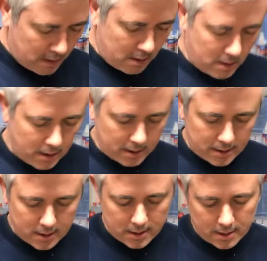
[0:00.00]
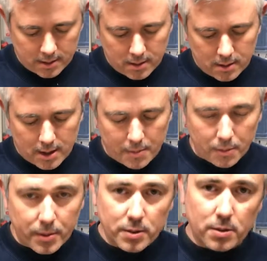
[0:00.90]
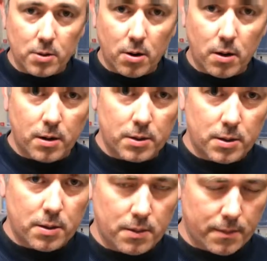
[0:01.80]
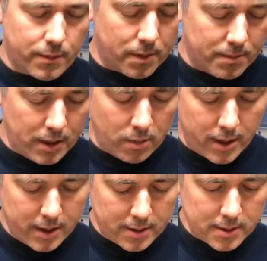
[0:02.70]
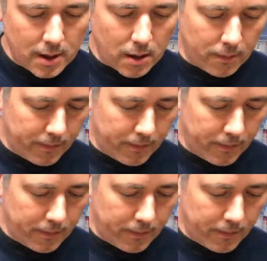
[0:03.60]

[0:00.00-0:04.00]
You got a couple business cards from D-Way itself.